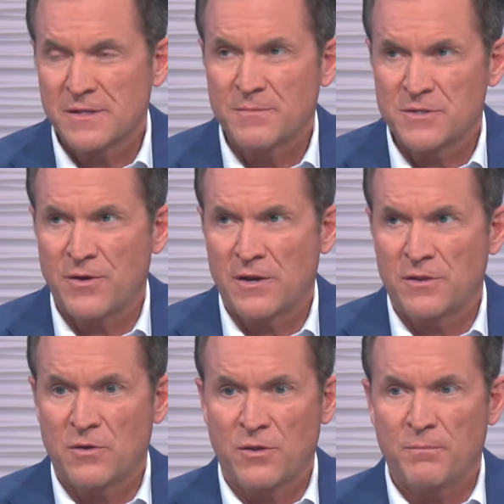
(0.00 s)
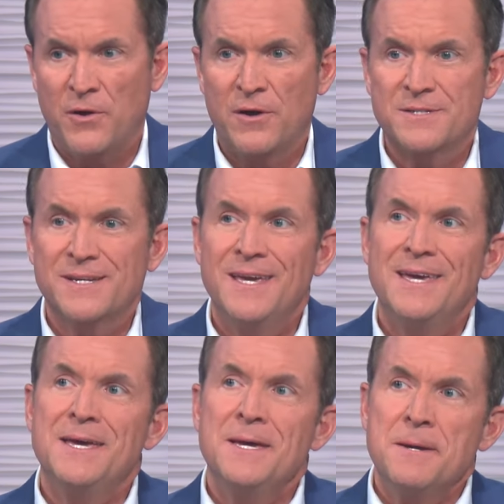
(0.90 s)
The sum is greater than all the parts. Mm
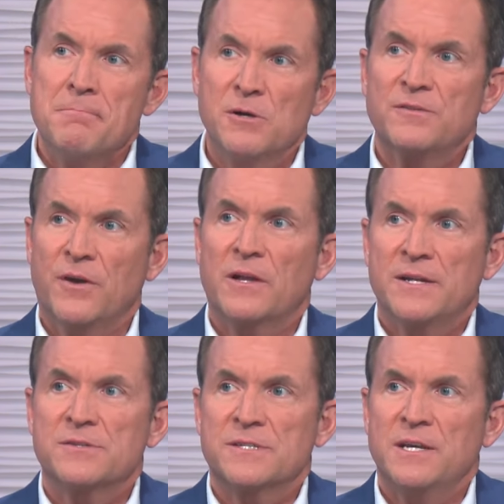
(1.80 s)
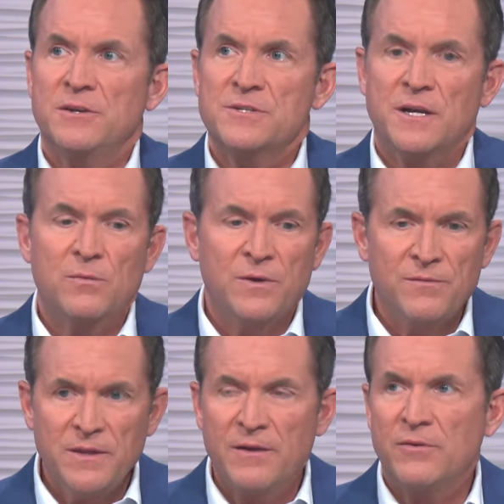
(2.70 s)
-hmm. Most of our clients will say, you know, Chuck,
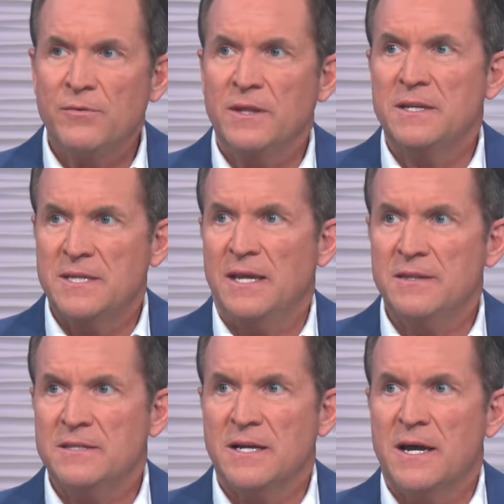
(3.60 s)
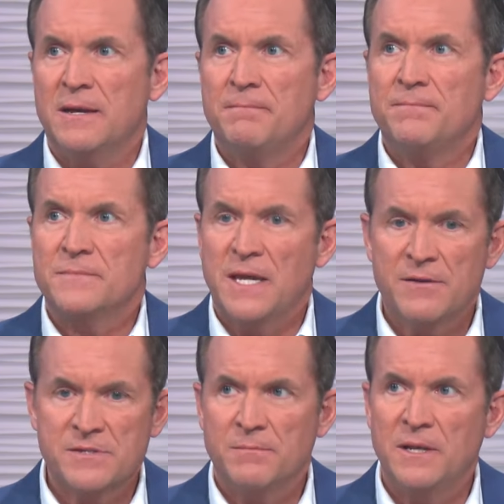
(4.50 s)
we've never really taken the time mm -hmm. to
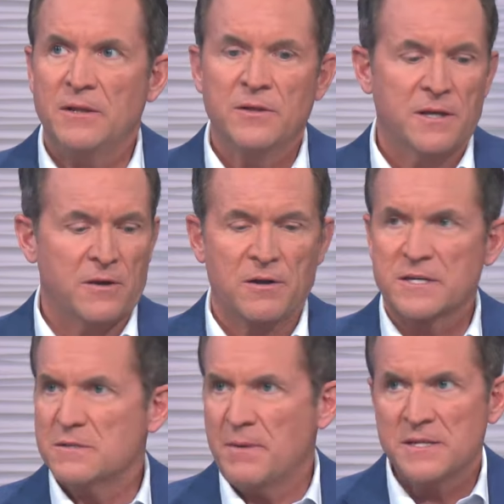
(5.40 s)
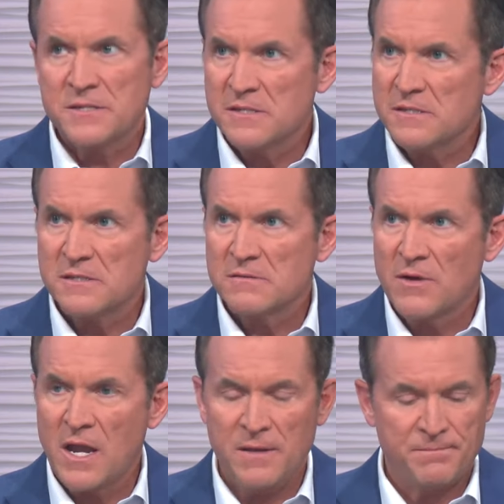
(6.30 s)
have mm-hmm. somebody look at our expenses,
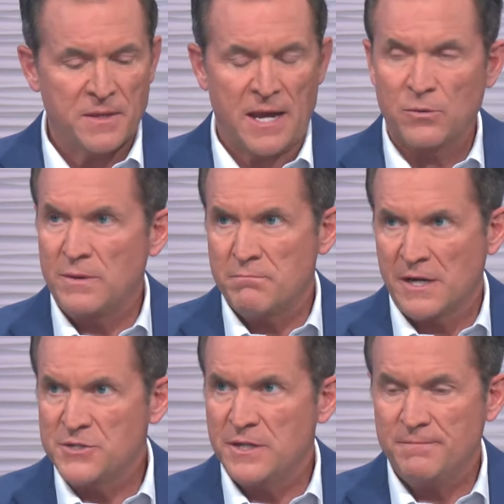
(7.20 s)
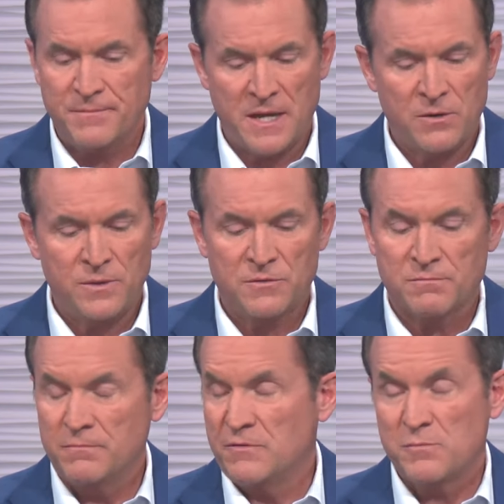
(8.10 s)
right? How do we budget? How do we
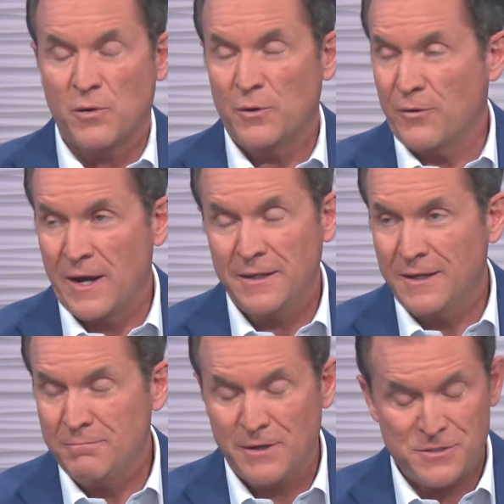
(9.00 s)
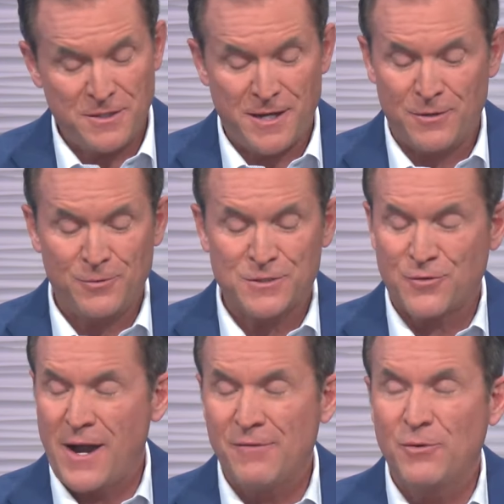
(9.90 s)
spoil grandkid budget? How do we mm-hmm.
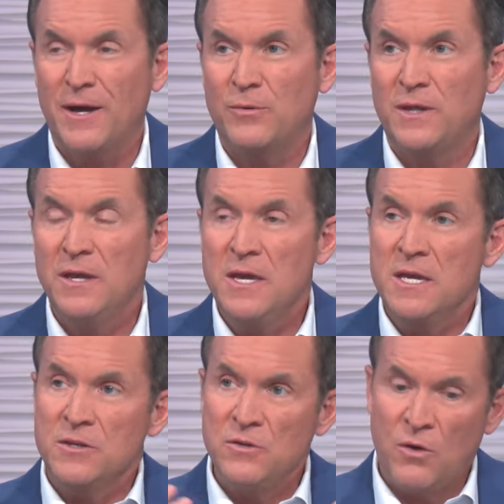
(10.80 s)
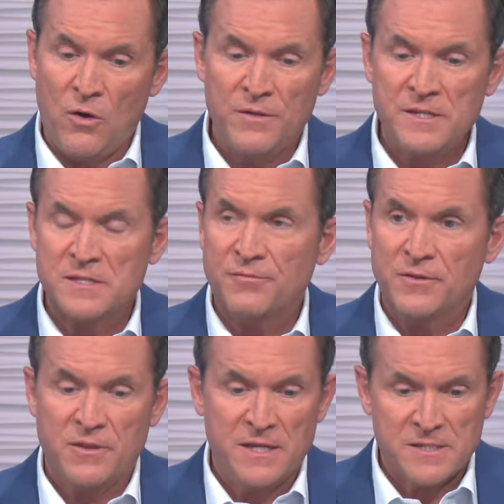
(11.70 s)
travel? How do we do all these
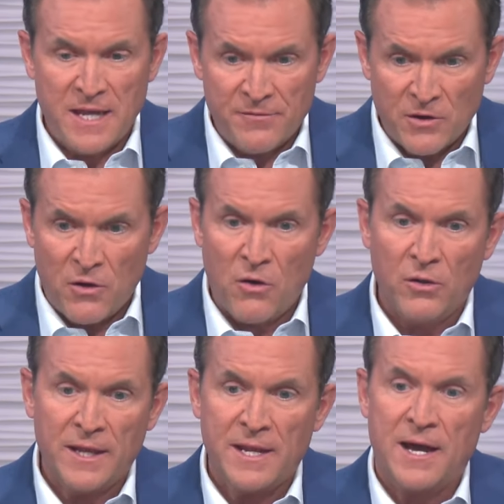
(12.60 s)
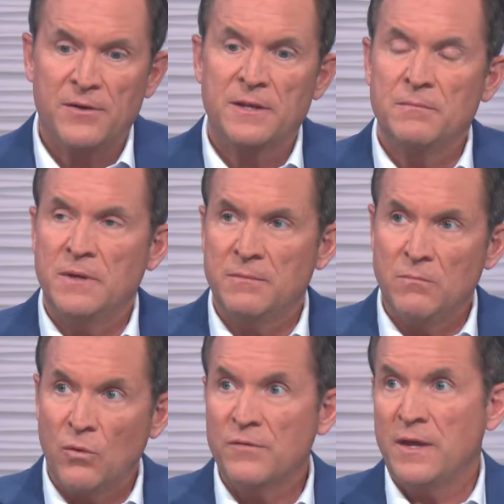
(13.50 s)
different things and have it all laid out in, in
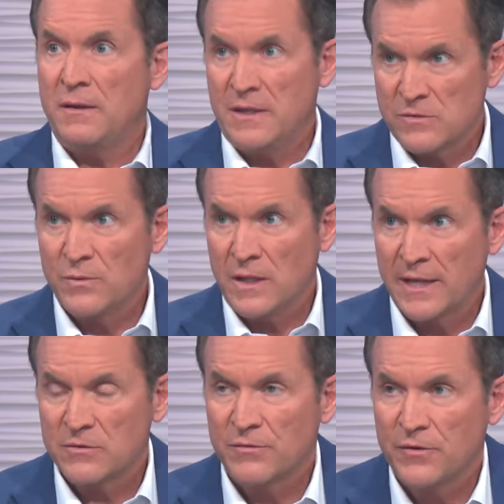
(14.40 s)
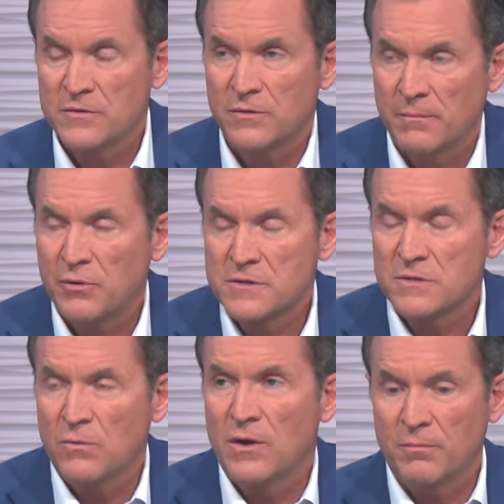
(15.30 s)
more of a, mm-hmm. as we like to refer to it, a
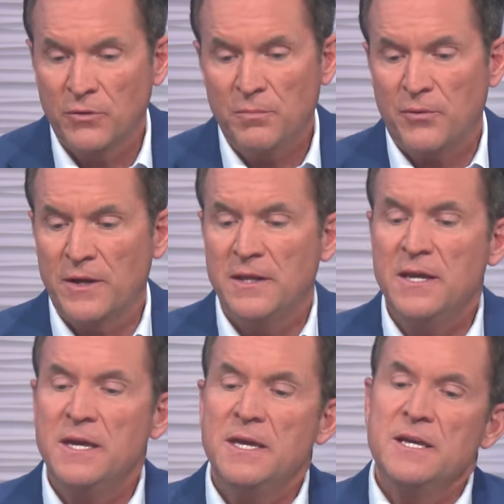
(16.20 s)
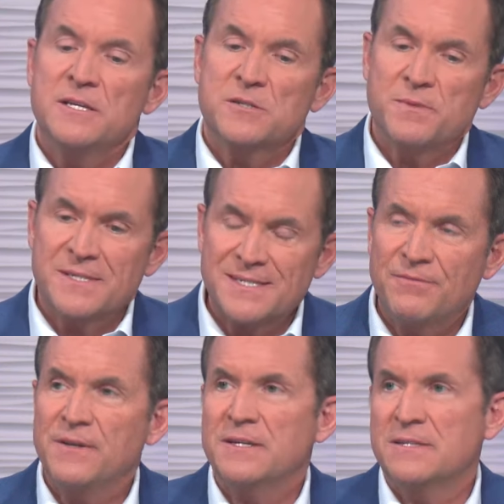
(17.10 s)
personal wealth blueprint
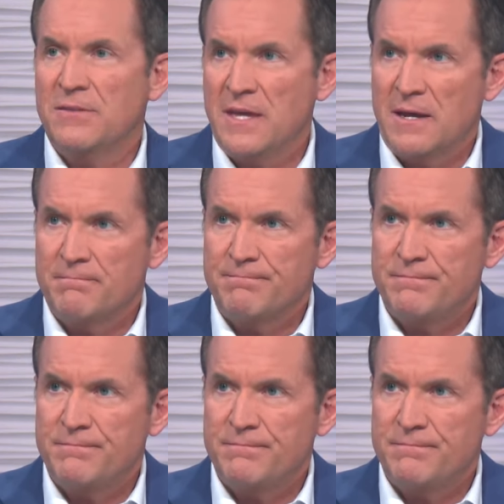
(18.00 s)
specific to them?